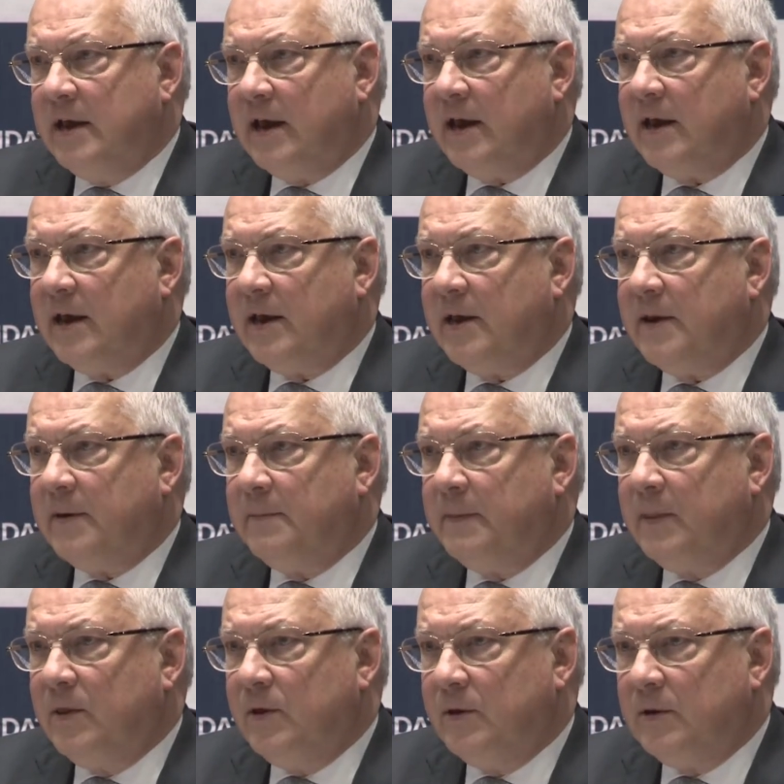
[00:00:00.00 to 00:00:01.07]

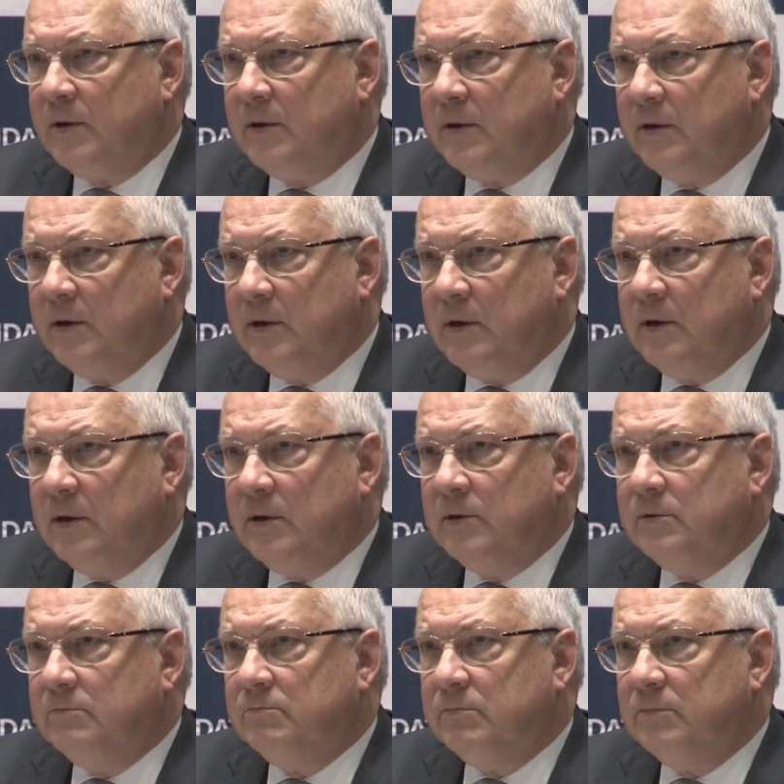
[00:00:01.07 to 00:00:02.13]

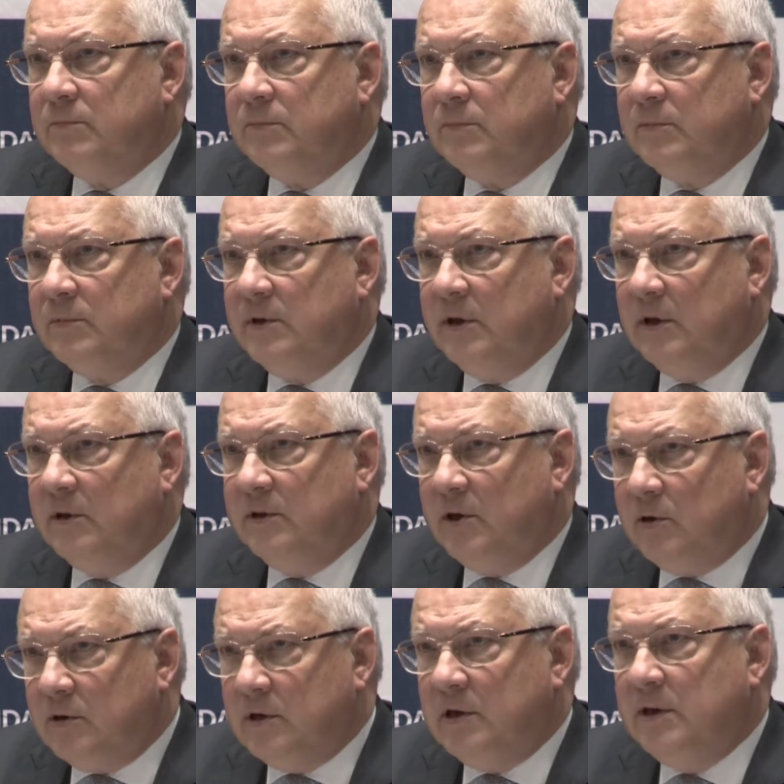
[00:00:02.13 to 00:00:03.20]
the
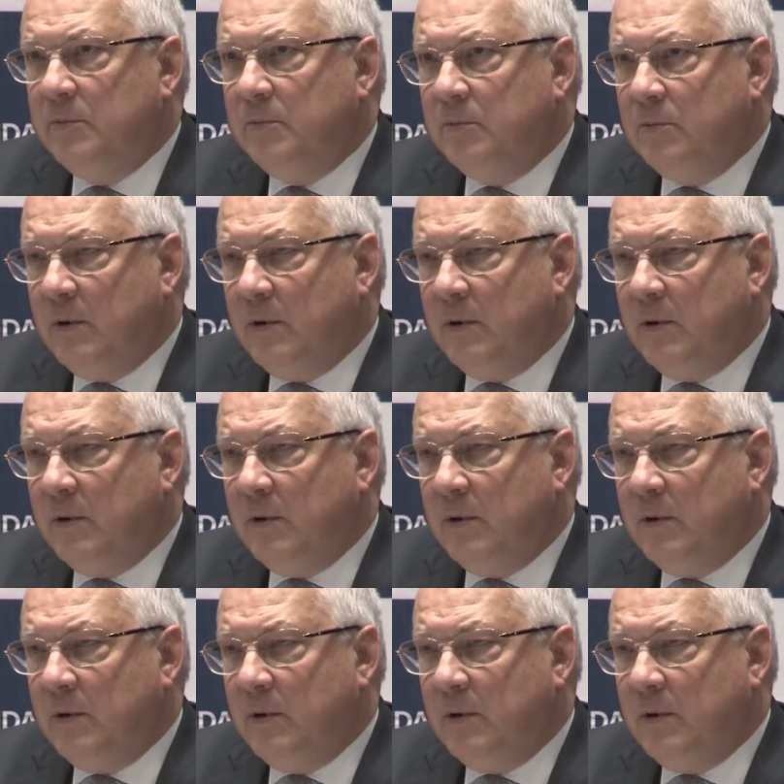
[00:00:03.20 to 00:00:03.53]
only